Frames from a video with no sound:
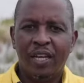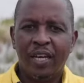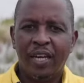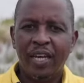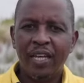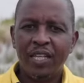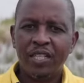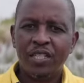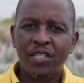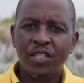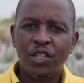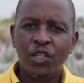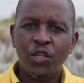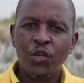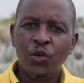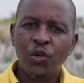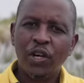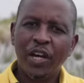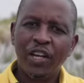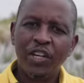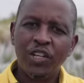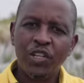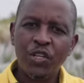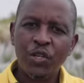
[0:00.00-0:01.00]
is you
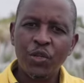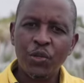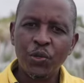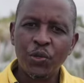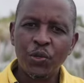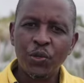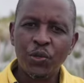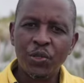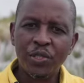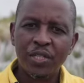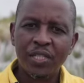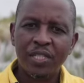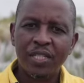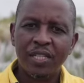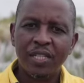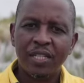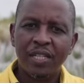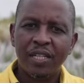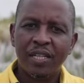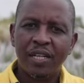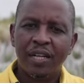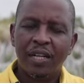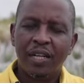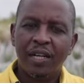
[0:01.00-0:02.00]
can use
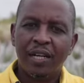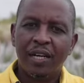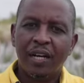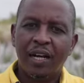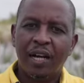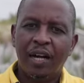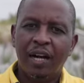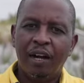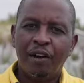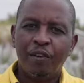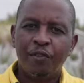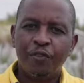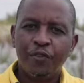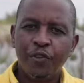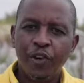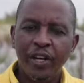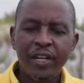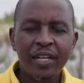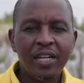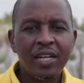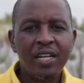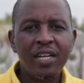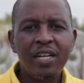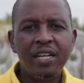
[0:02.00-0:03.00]

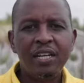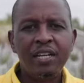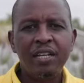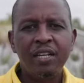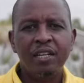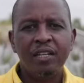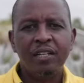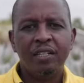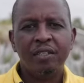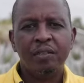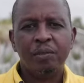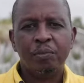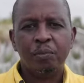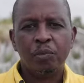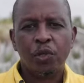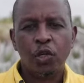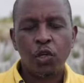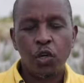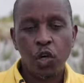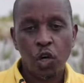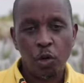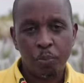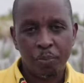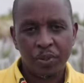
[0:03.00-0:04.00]
friendly
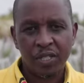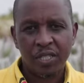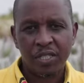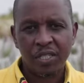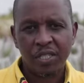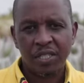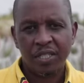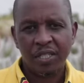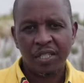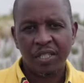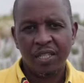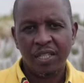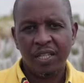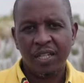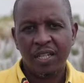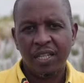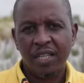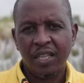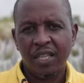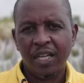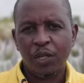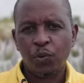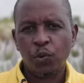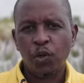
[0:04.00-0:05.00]
crops
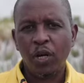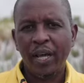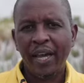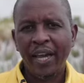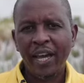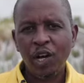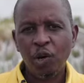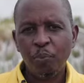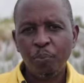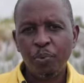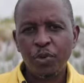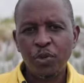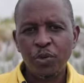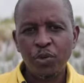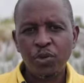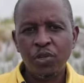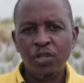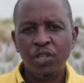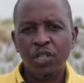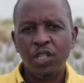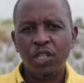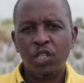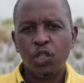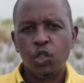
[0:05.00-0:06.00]
that will help you
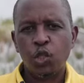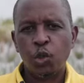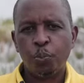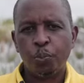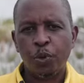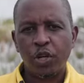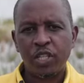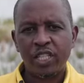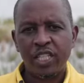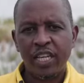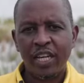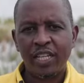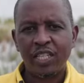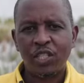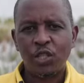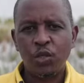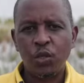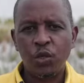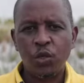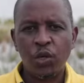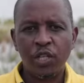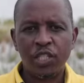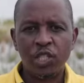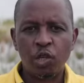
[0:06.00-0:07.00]
to protect
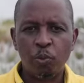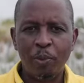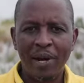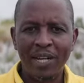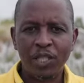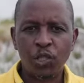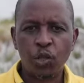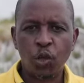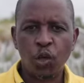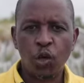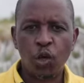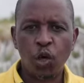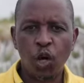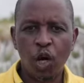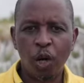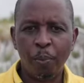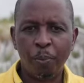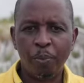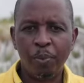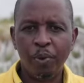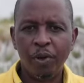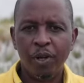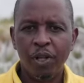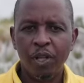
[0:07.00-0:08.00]
your tomato crop
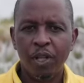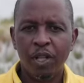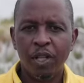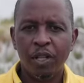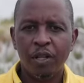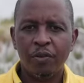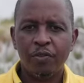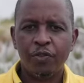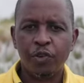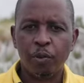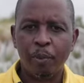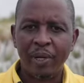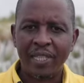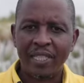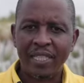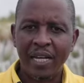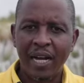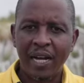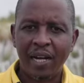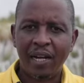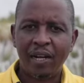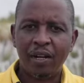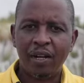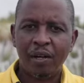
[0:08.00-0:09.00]
from
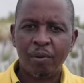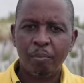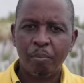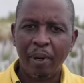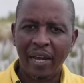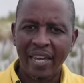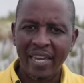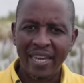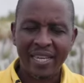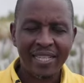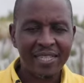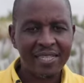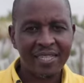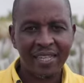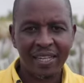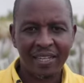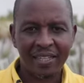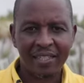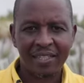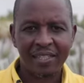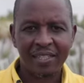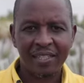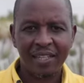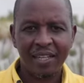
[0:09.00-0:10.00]
attack by
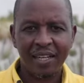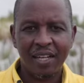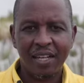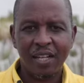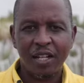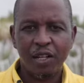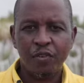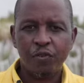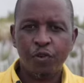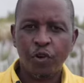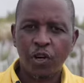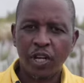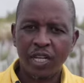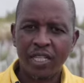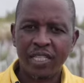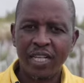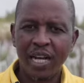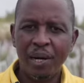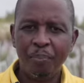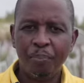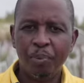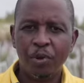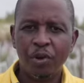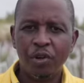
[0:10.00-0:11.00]
insects. For
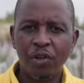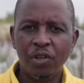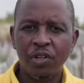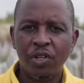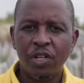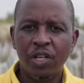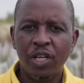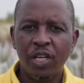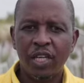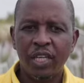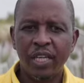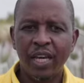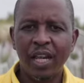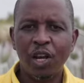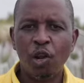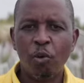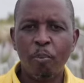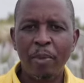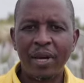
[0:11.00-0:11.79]
example, yellow